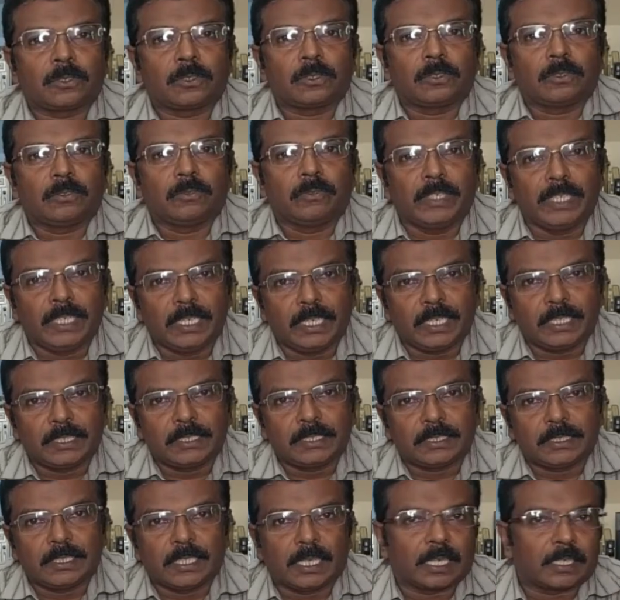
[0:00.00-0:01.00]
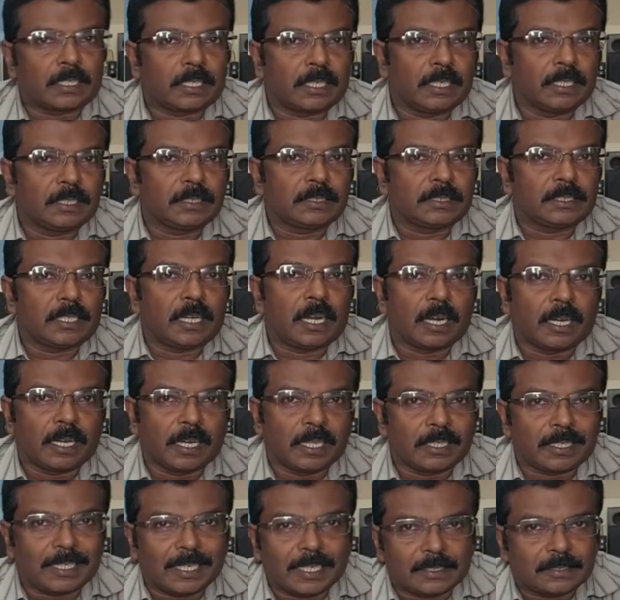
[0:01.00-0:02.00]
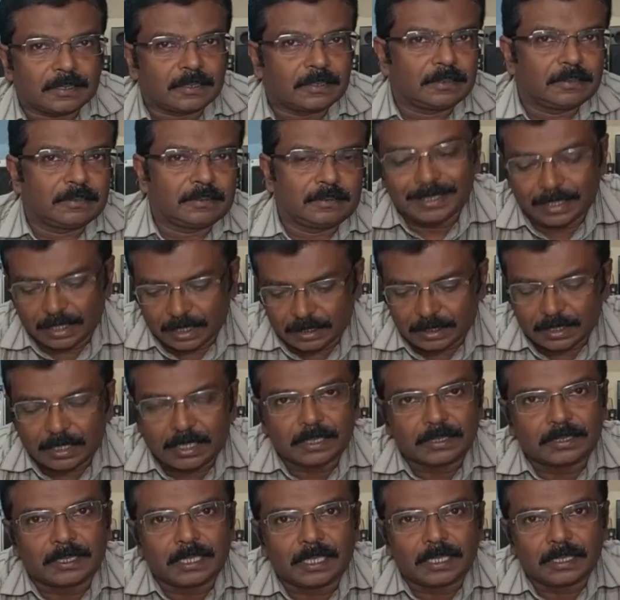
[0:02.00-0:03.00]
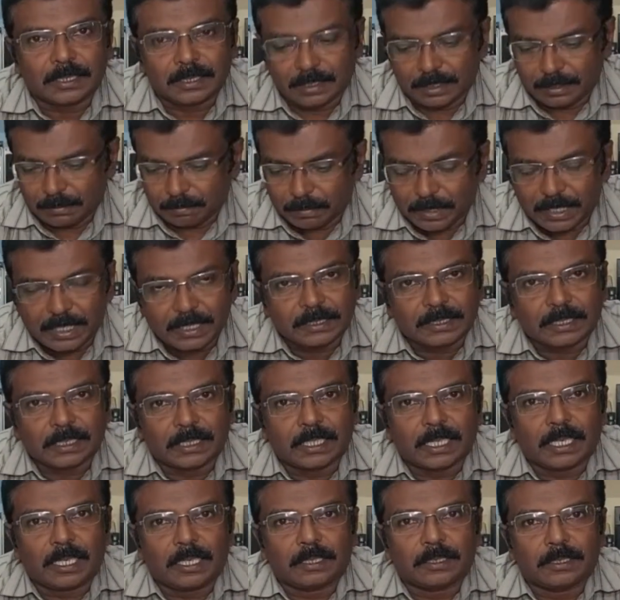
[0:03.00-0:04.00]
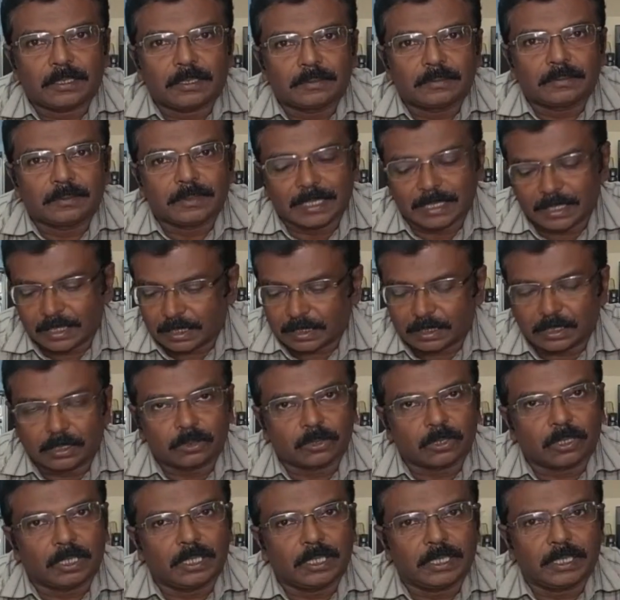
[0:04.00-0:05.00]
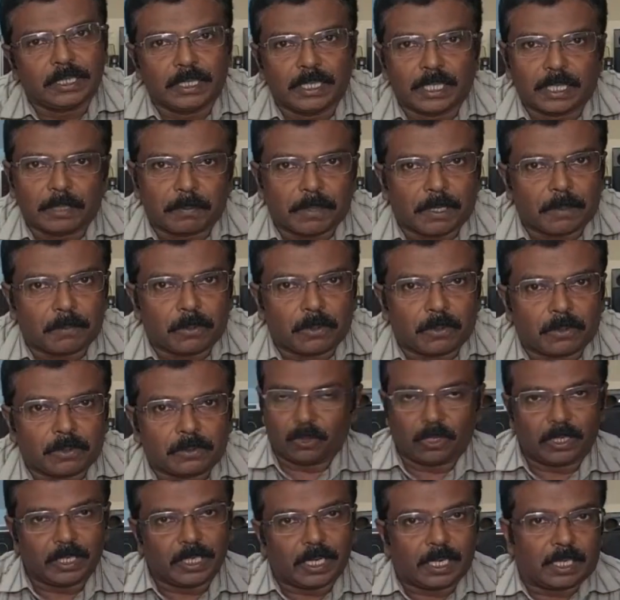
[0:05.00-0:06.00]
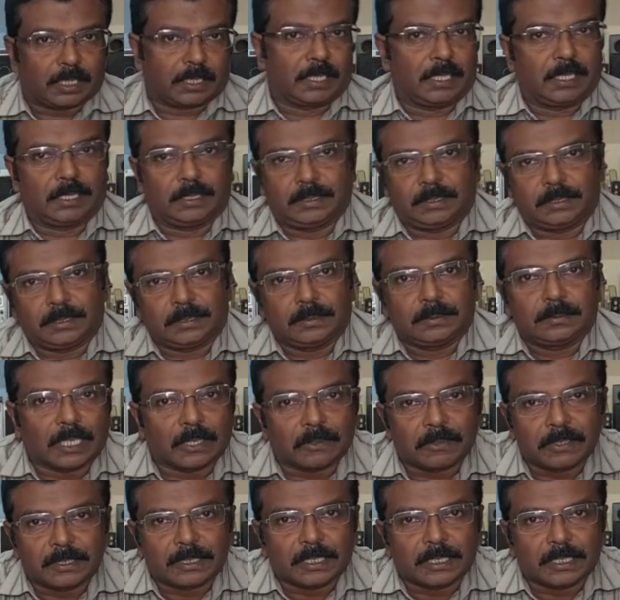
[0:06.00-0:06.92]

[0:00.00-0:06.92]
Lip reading: back to the Vingage Electronics online class. Today, you will learn the basics of electronics.